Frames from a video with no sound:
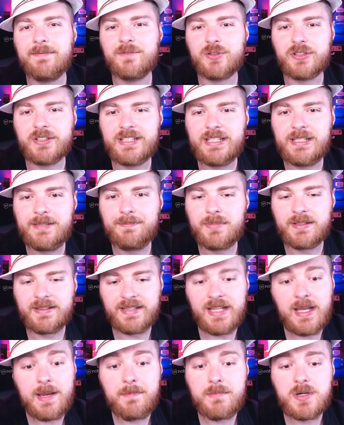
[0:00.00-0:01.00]
for tip
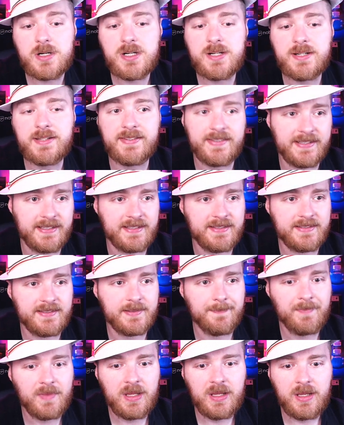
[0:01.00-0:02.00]
number
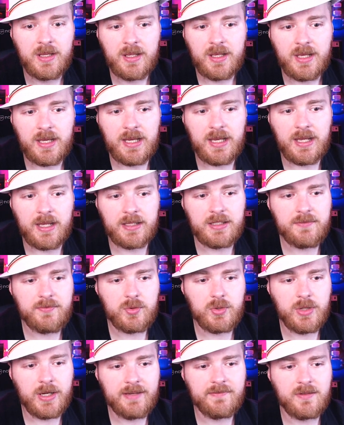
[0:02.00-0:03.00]
6. Uh, if
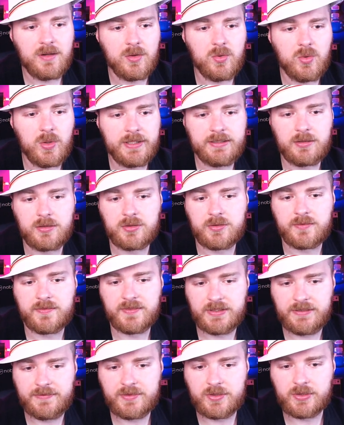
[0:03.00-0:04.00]
you have quite a lot
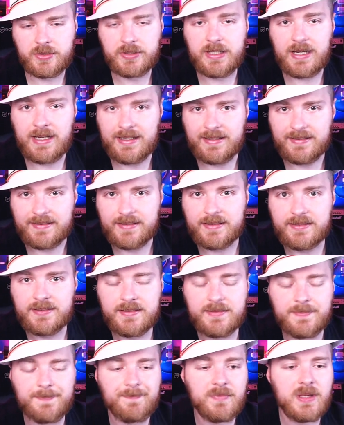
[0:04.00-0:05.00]
of different
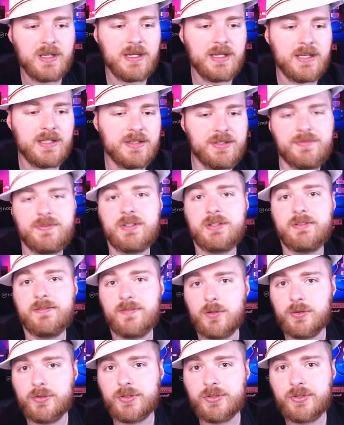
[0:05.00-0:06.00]
assets, uh, different
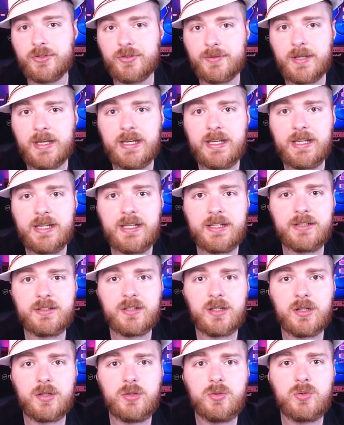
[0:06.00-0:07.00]
folders
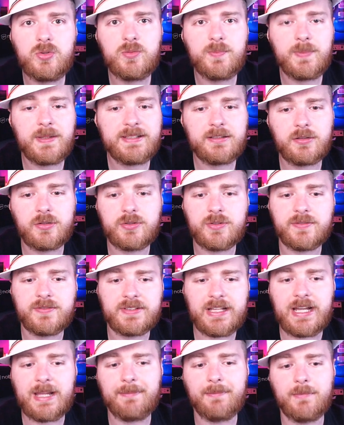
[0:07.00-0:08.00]
and you spend a lot
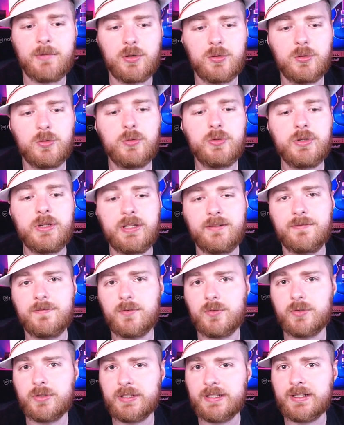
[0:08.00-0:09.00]
of time looking
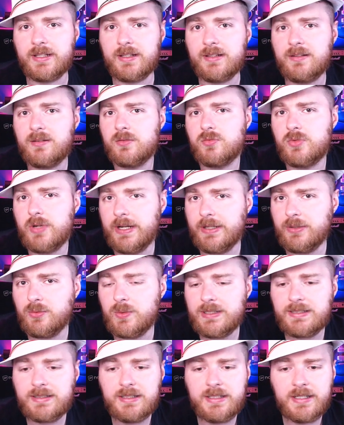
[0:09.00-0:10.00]
for the right
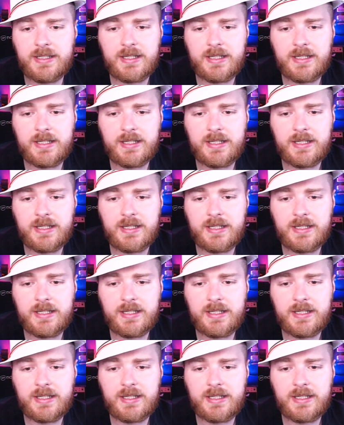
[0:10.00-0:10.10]
one,